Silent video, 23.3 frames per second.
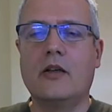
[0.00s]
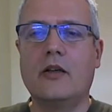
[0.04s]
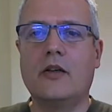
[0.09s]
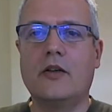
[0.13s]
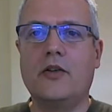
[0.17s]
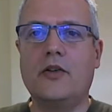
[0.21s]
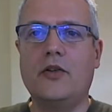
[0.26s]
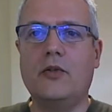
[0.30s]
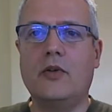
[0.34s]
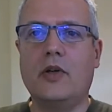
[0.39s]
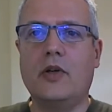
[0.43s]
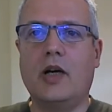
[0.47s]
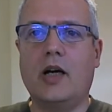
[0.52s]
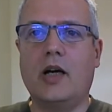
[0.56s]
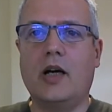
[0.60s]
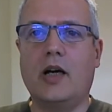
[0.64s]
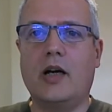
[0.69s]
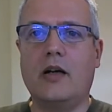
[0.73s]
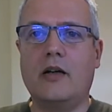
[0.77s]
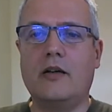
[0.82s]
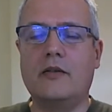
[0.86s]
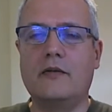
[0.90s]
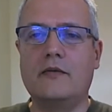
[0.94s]
you
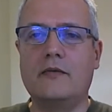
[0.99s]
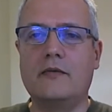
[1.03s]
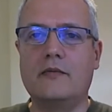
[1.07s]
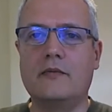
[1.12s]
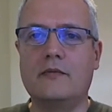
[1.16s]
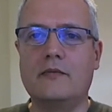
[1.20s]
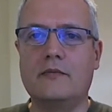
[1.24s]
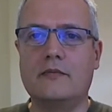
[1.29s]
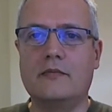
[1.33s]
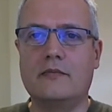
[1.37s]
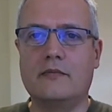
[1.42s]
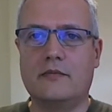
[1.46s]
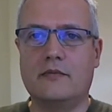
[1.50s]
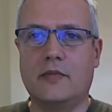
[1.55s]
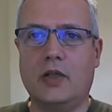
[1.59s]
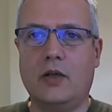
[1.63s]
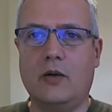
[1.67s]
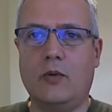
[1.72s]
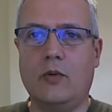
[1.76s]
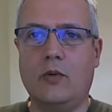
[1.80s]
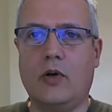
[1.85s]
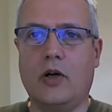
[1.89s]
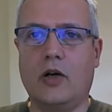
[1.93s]
are
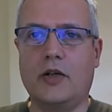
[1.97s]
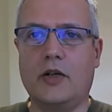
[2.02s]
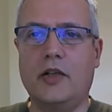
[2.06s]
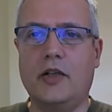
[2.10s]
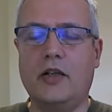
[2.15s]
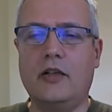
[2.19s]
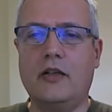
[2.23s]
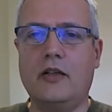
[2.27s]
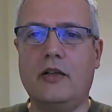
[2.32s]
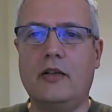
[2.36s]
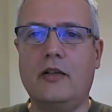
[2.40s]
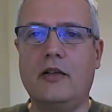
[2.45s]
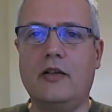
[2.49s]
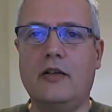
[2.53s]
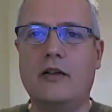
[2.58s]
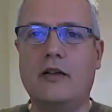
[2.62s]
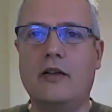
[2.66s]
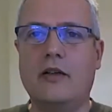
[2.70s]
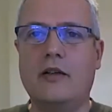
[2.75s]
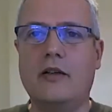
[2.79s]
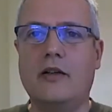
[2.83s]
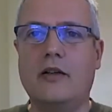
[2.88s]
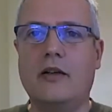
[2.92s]
walking
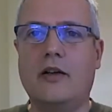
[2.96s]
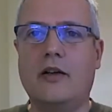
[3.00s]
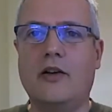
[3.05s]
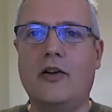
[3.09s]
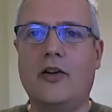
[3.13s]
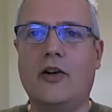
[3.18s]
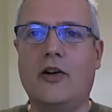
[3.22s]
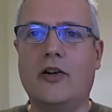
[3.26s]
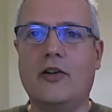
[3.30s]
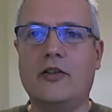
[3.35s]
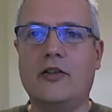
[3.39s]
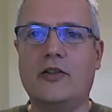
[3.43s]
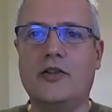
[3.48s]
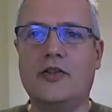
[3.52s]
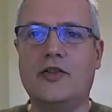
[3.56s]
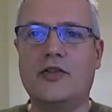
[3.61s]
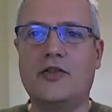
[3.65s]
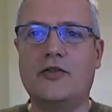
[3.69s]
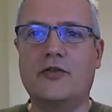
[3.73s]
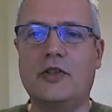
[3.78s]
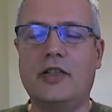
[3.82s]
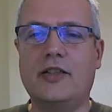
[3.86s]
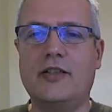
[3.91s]
along the
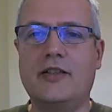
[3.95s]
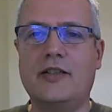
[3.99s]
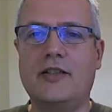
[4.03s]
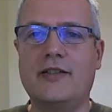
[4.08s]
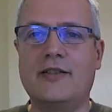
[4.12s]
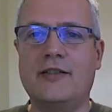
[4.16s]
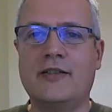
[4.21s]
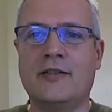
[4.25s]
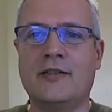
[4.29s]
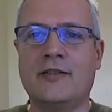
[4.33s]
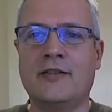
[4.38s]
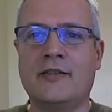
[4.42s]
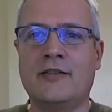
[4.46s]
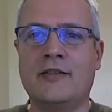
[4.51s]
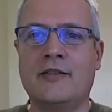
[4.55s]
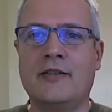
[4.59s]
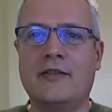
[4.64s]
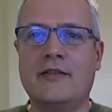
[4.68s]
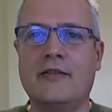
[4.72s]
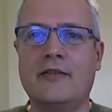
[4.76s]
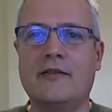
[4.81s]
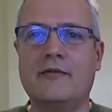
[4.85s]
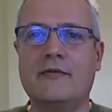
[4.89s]
street.
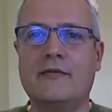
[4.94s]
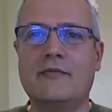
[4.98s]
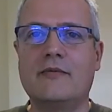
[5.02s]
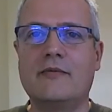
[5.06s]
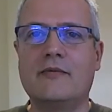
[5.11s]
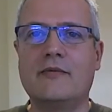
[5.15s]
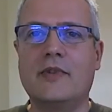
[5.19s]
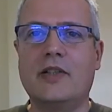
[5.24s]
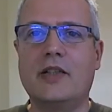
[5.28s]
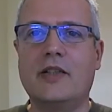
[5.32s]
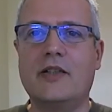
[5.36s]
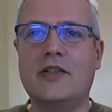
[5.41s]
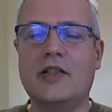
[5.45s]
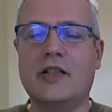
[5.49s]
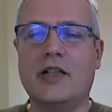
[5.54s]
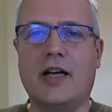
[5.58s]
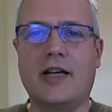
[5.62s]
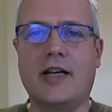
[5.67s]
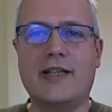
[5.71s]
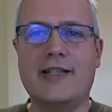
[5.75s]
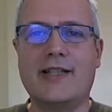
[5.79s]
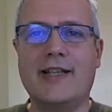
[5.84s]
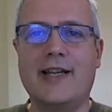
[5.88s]
It's a
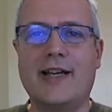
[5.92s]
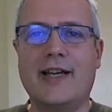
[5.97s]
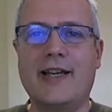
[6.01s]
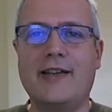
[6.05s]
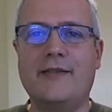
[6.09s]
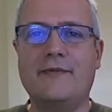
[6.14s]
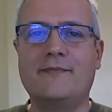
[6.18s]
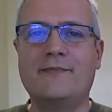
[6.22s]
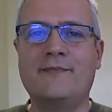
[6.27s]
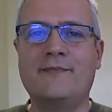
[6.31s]
nice day.